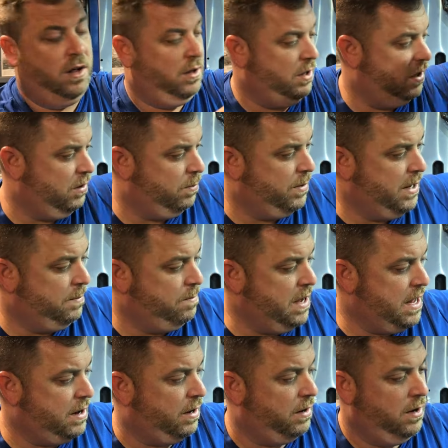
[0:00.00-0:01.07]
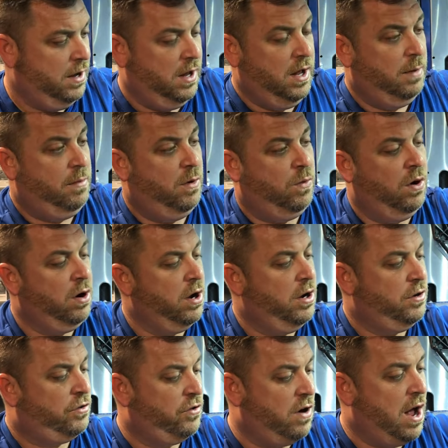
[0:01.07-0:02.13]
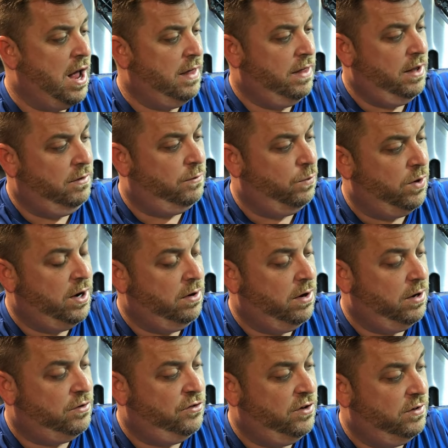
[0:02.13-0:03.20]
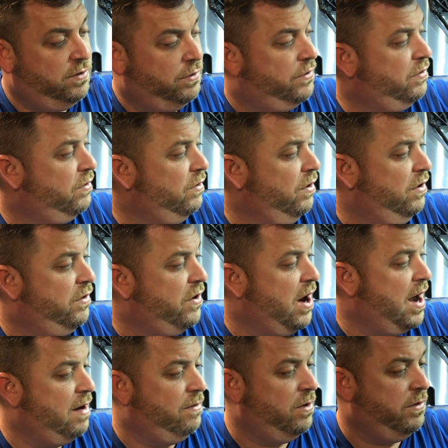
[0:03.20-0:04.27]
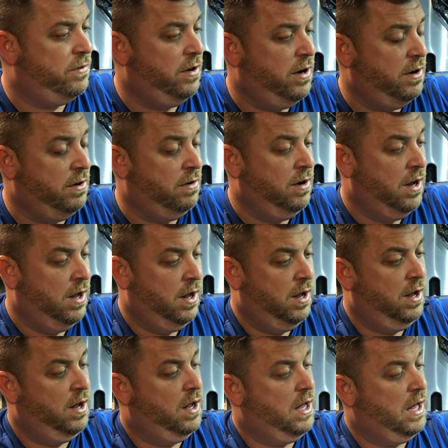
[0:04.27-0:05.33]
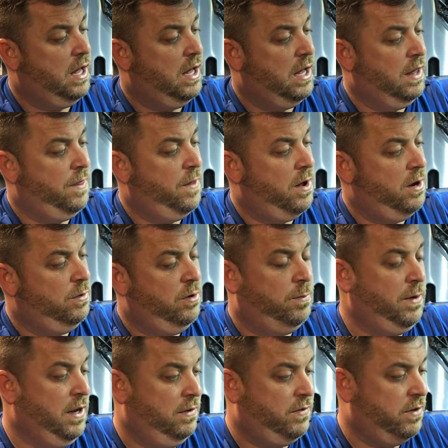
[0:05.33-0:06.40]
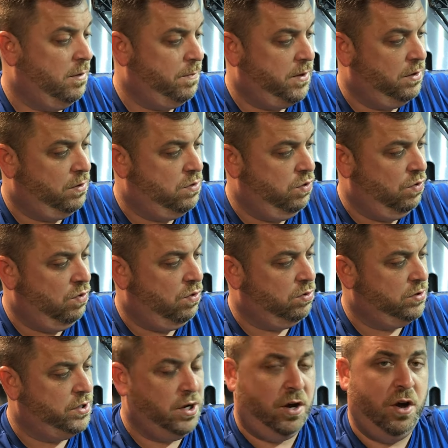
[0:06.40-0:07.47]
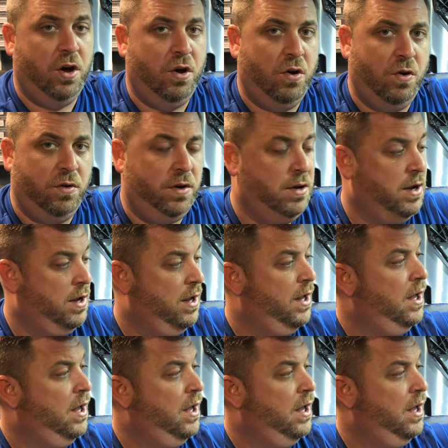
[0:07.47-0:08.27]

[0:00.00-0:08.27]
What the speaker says: a little bit better, but we're going to try these Wera chisel screwdrivers here. I thought it would be something cool to own,